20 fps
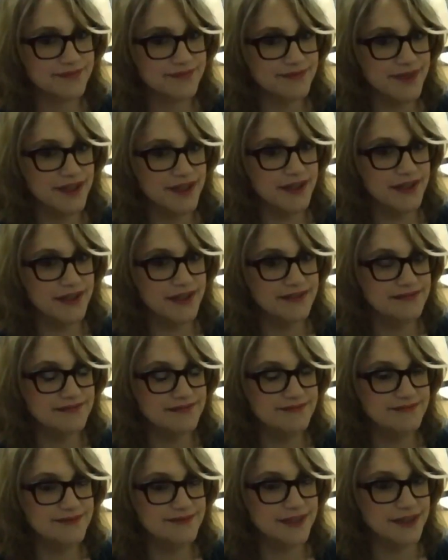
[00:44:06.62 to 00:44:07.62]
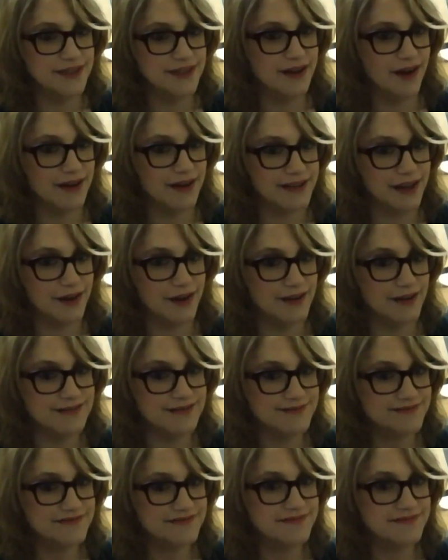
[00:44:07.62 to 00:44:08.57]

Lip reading: Huh. Good God, y'all.